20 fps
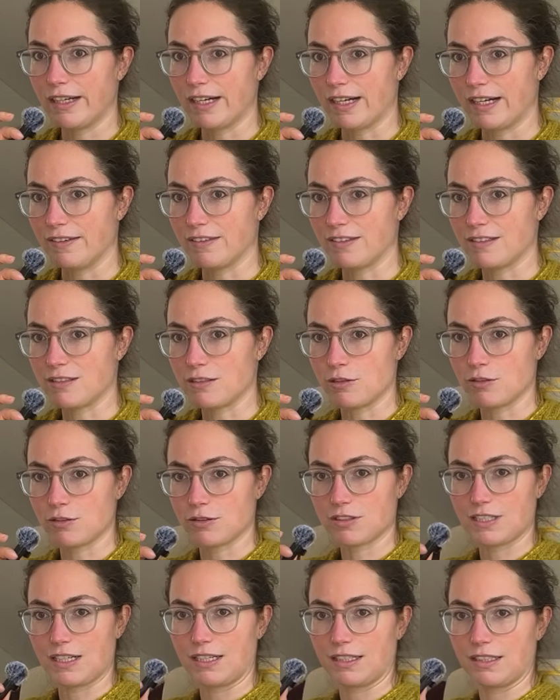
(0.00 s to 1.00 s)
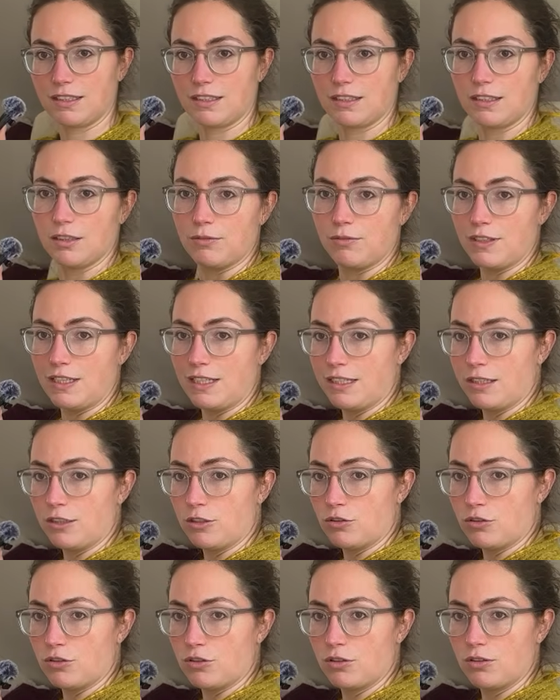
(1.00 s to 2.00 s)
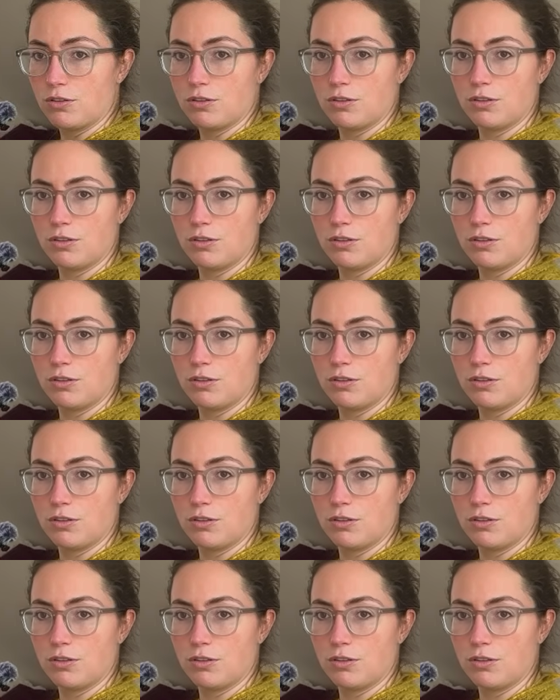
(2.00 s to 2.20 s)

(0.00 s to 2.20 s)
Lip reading: and this looks like a really good